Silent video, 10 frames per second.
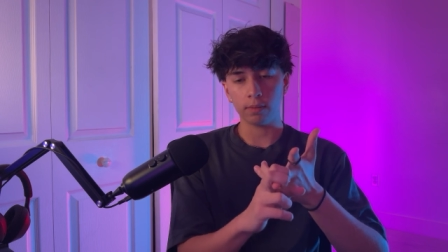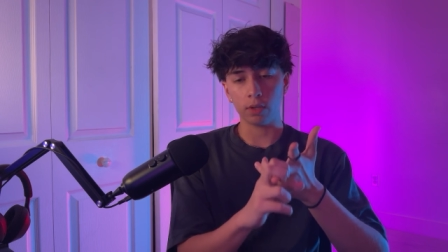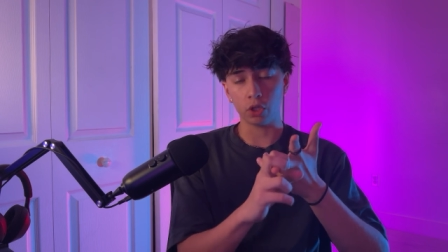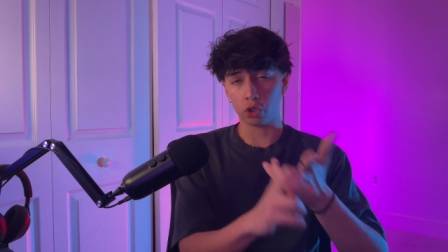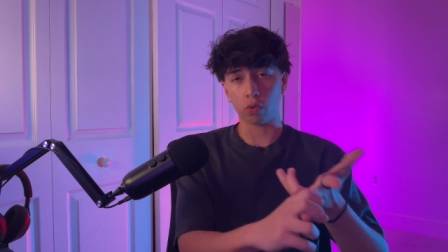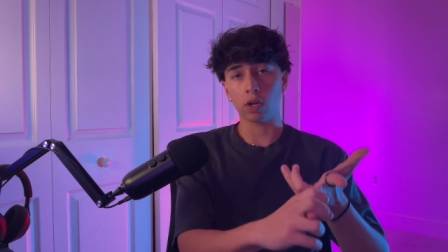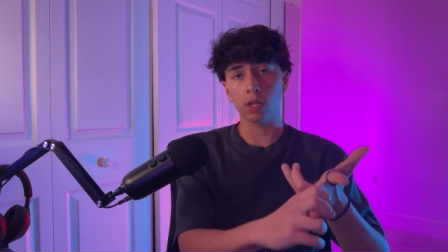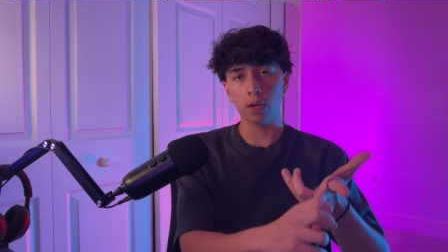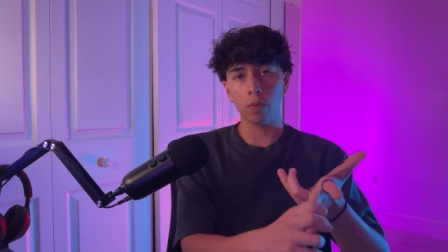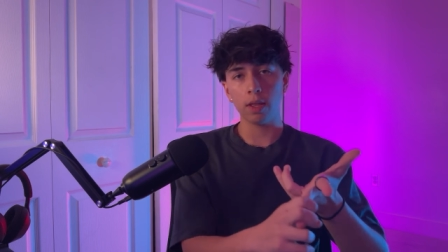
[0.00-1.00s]
they're
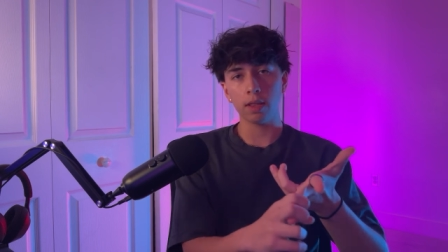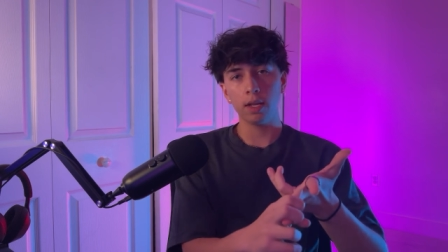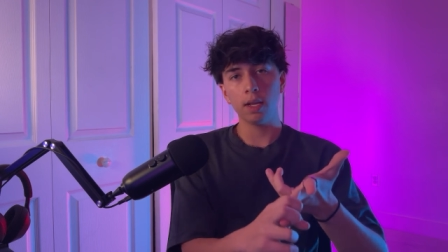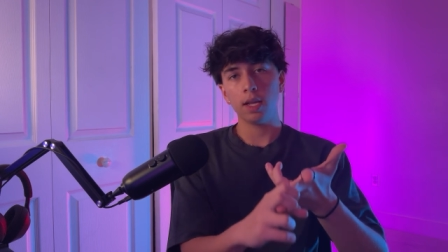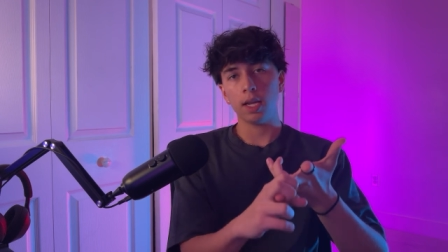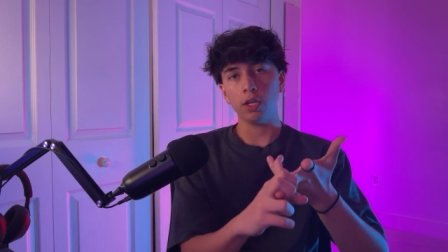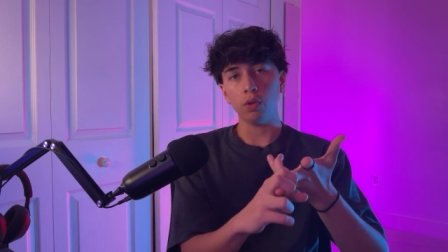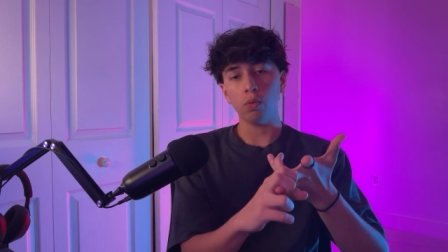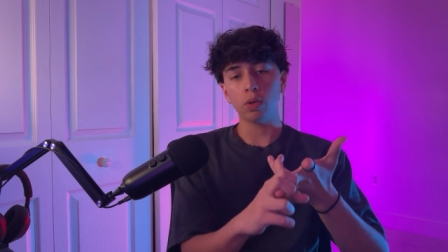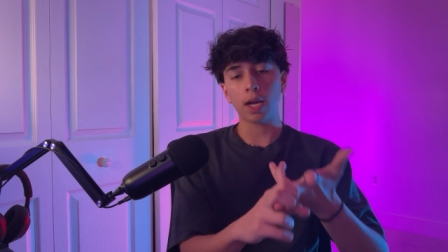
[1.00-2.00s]
struggling with. And
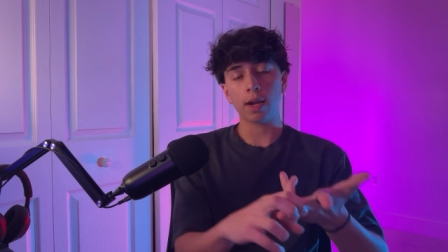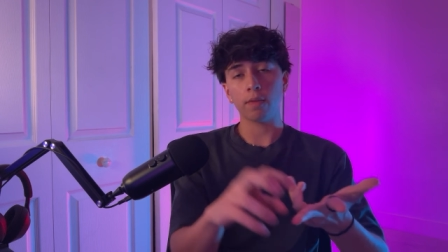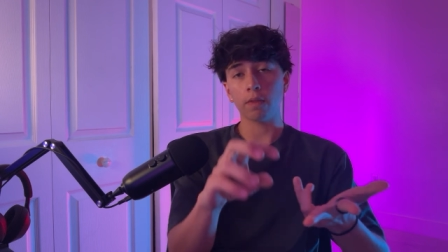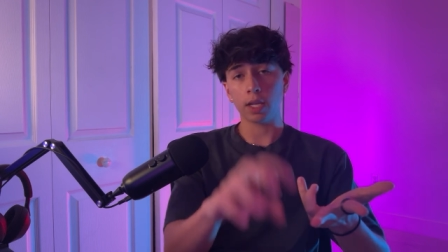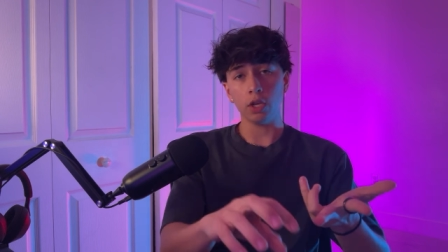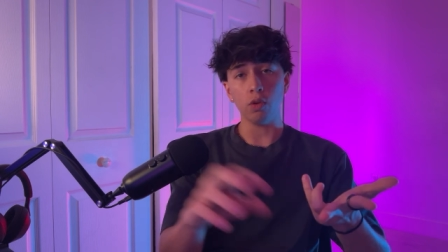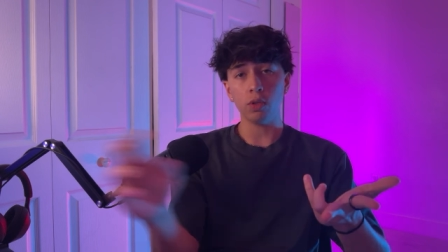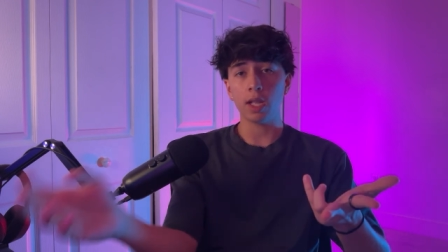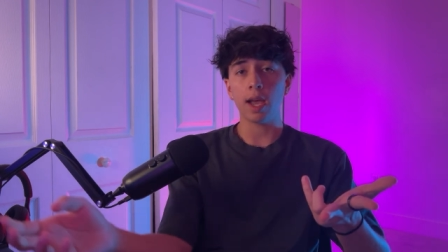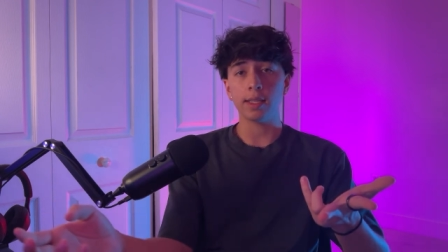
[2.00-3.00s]
you kind of can
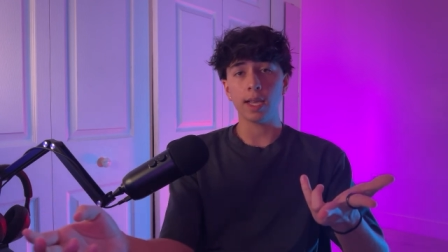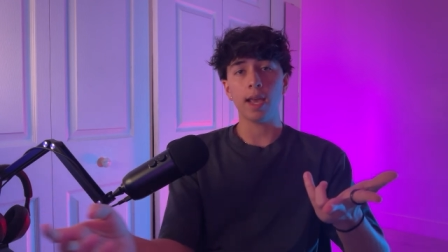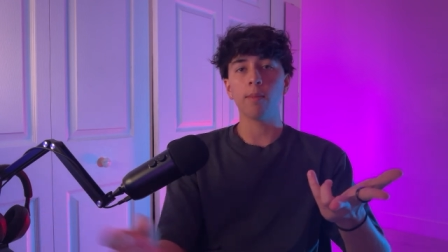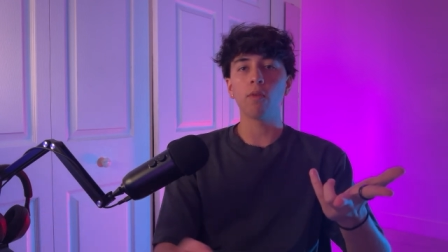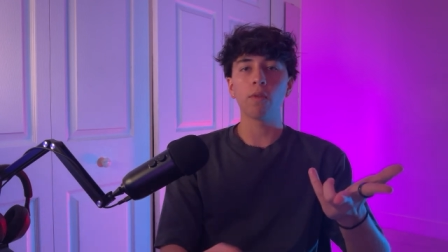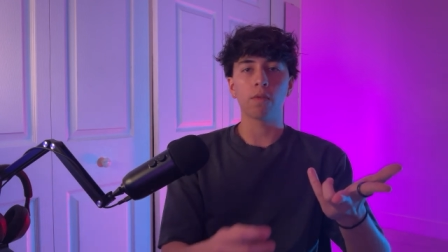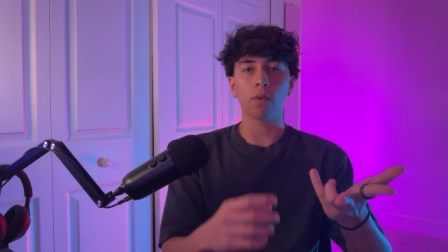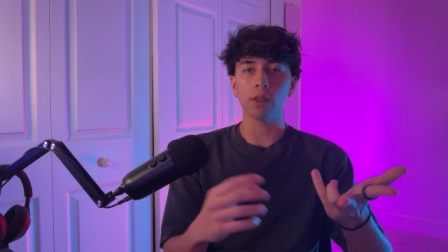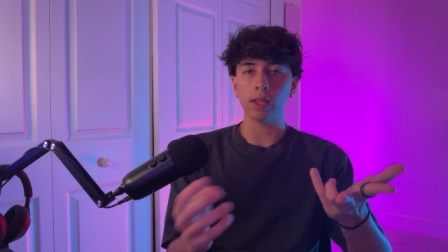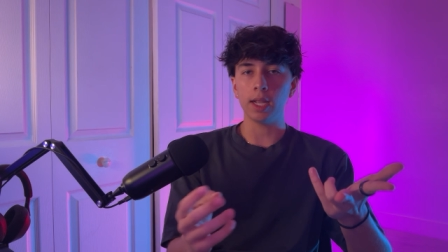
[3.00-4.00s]
use that as ammo
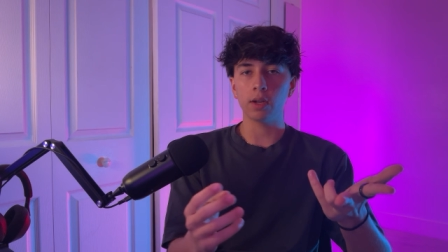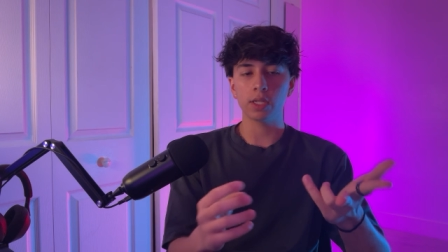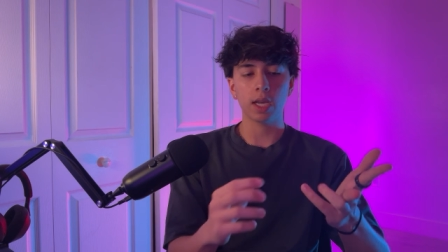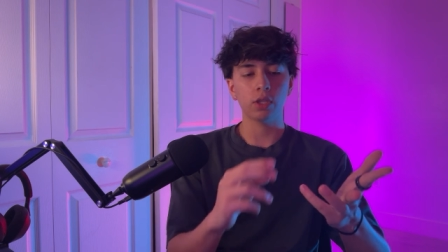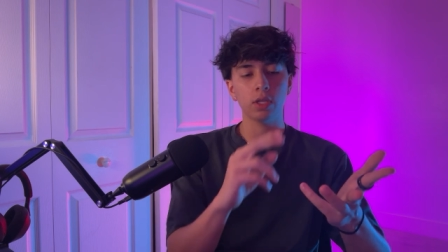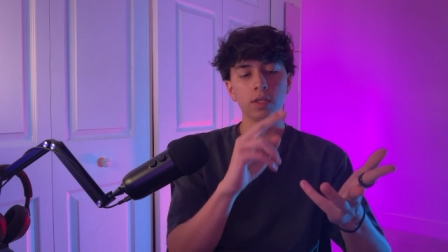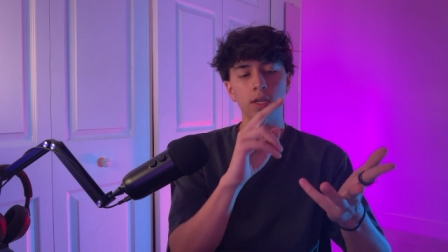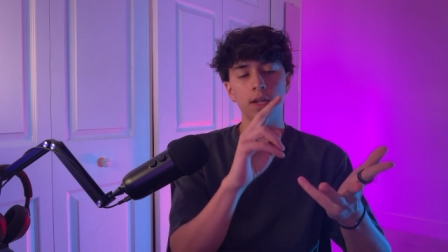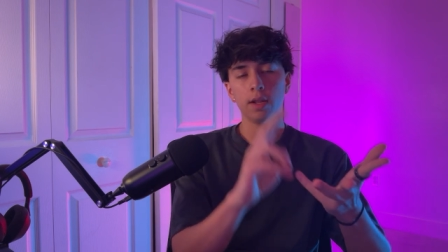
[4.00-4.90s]
for the later sections.